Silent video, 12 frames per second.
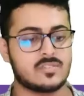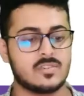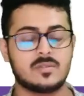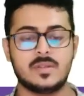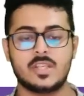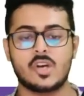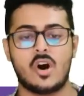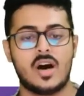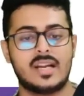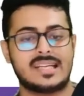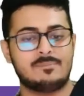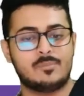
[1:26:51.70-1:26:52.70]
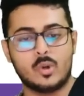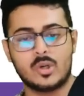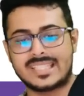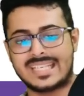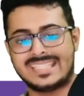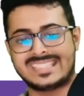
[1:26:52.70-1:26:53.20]
with me on
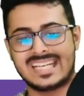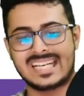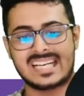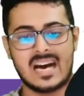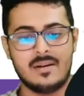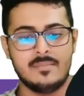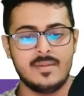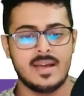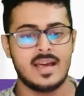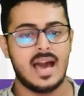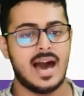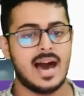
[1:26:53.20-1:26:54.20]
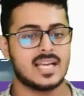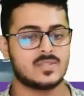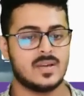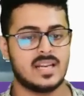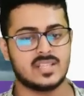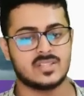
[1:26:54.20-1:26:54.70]
both Instagram as
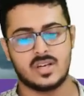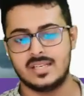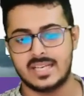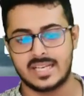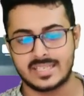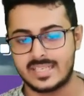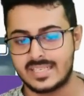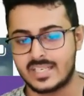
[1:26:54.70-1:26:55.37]
well as on LinkedIn.